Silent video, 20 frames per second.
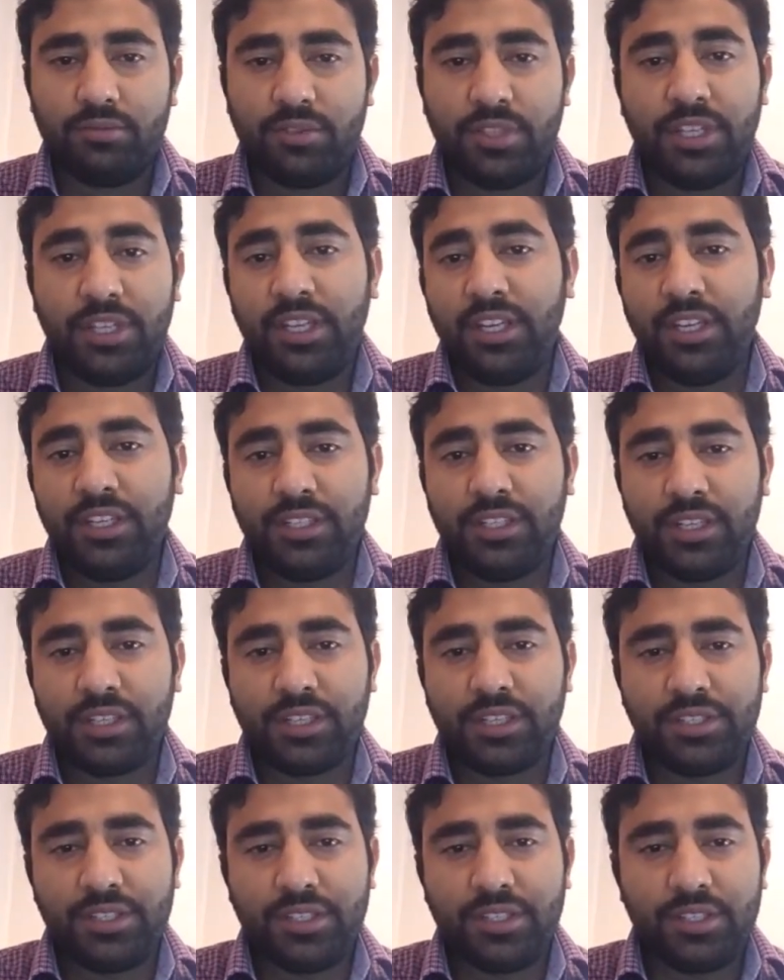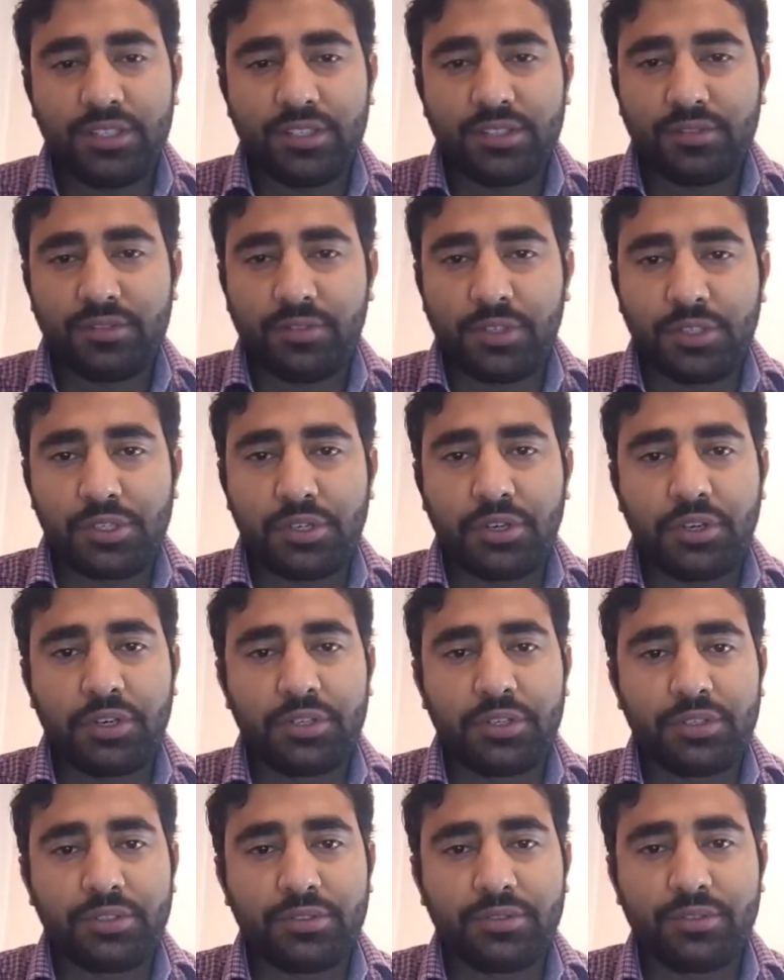they need young engineers for
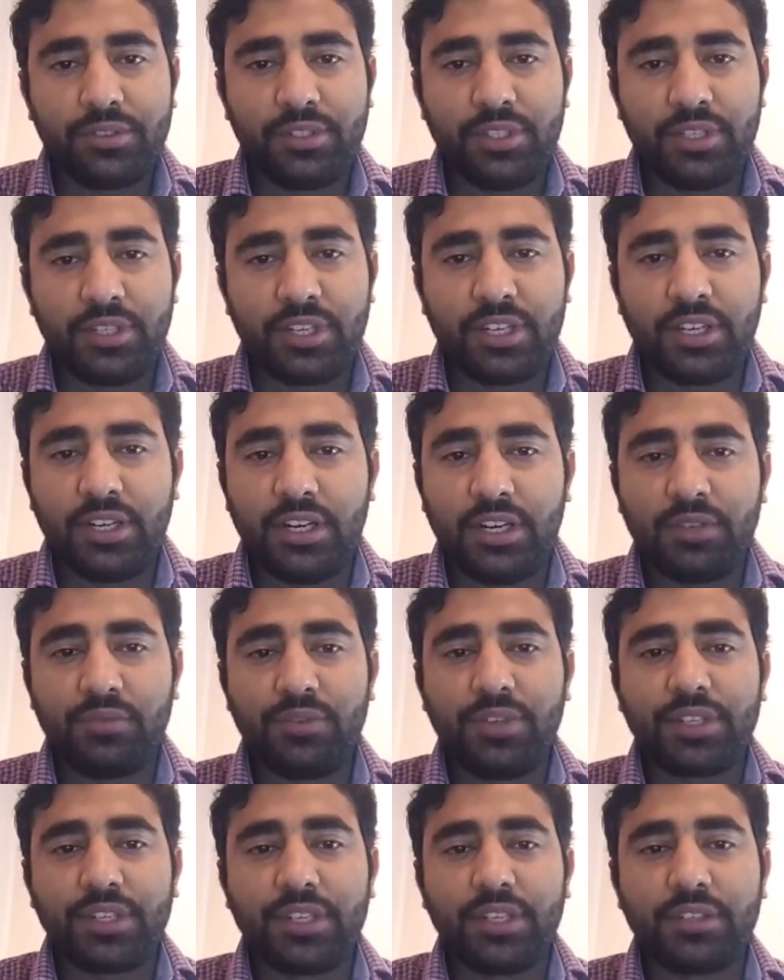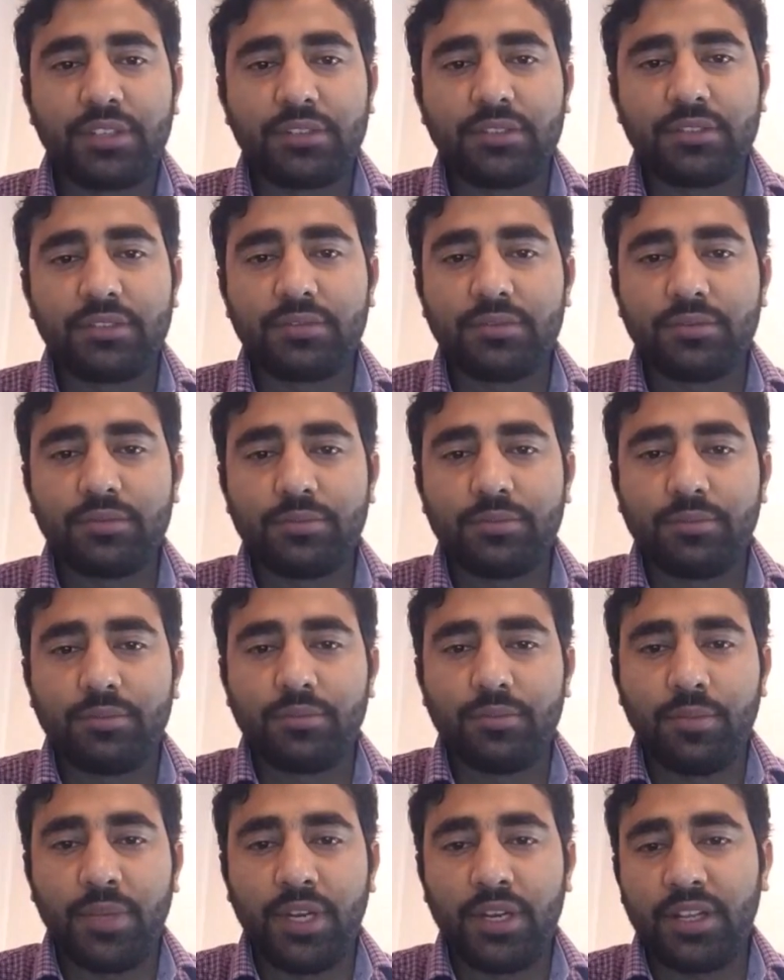sure, young and hardworking,
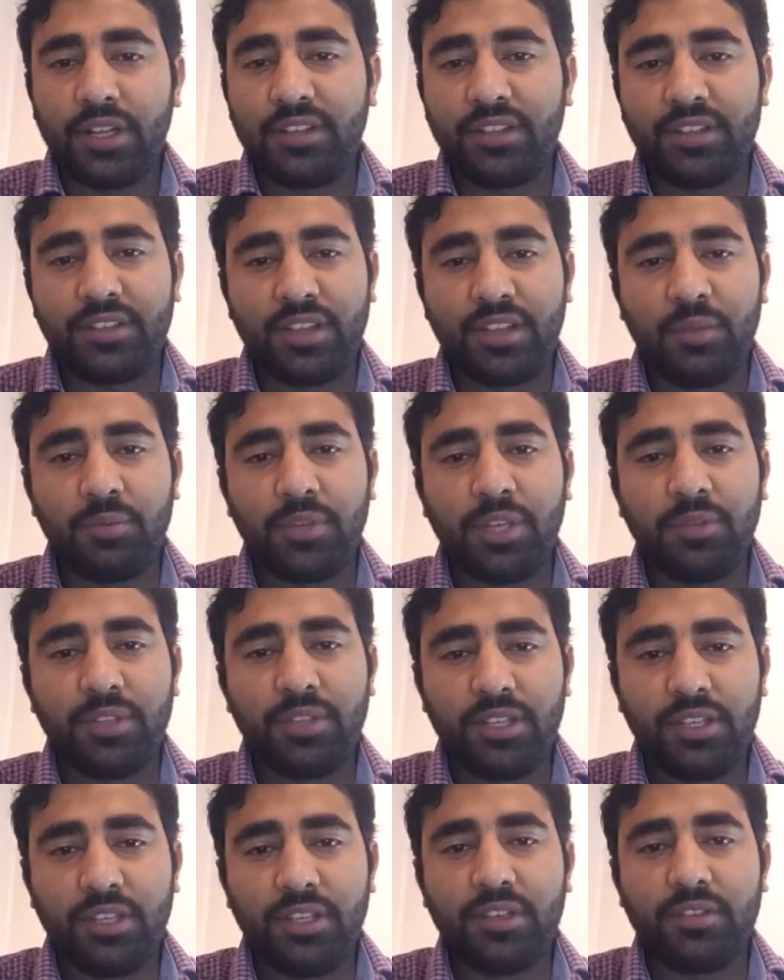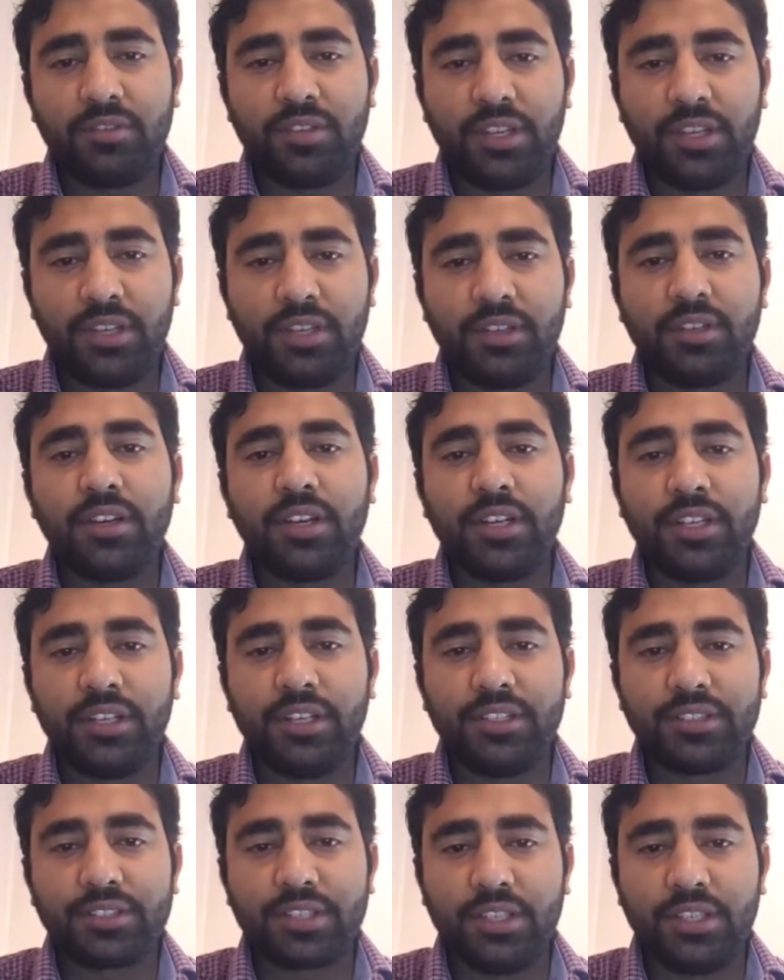but at the same time they need a very
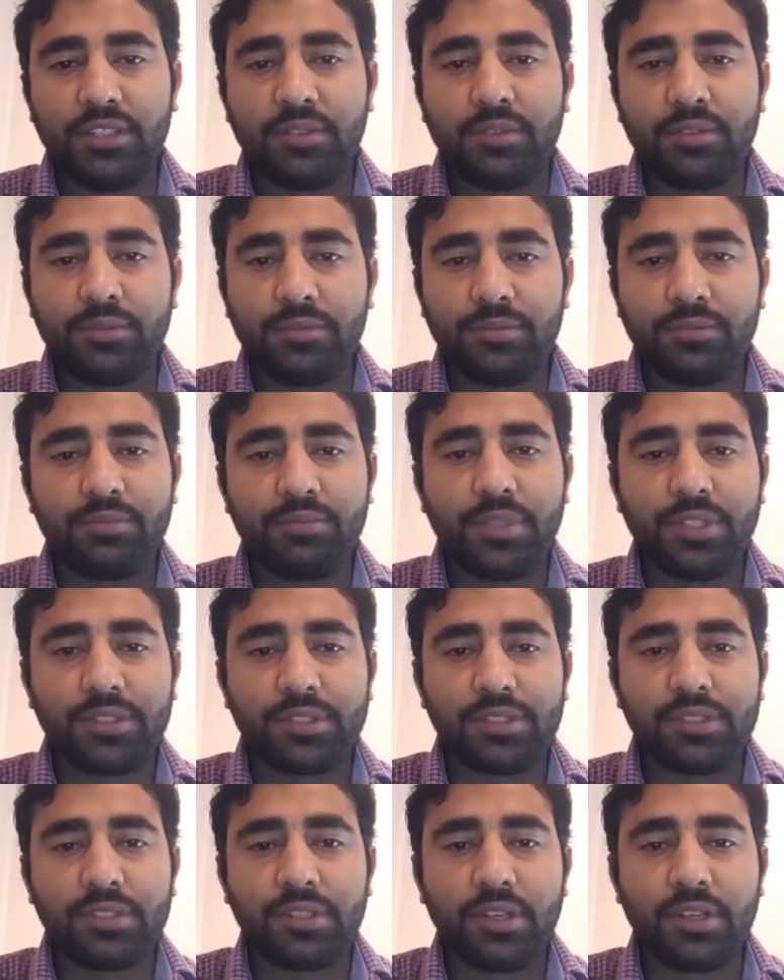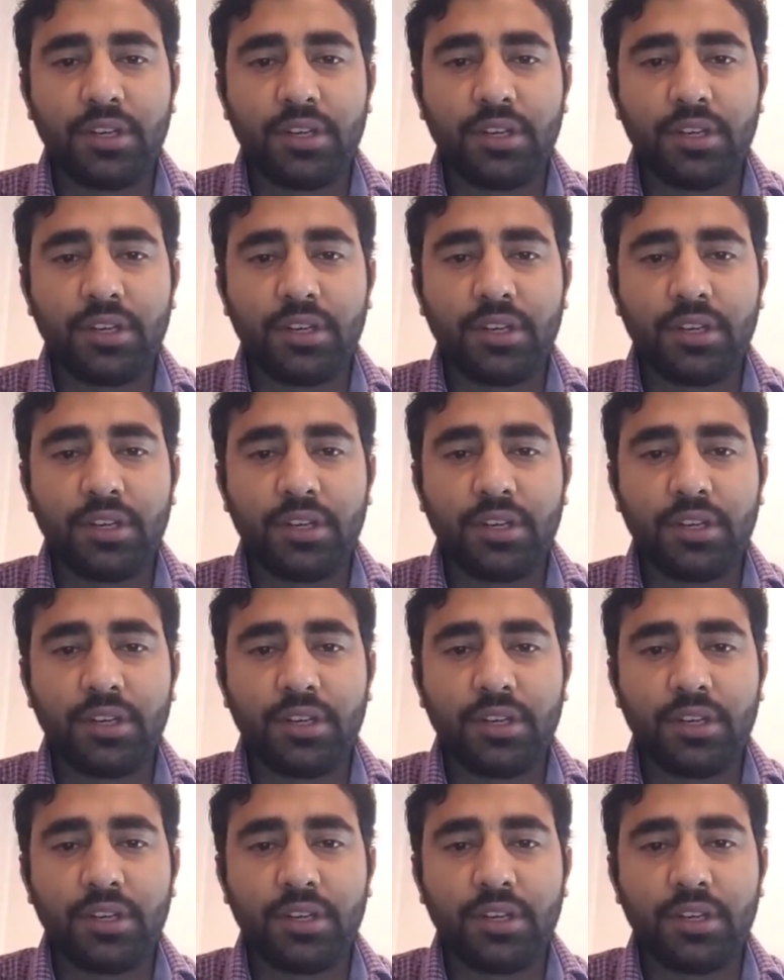highly skilled person.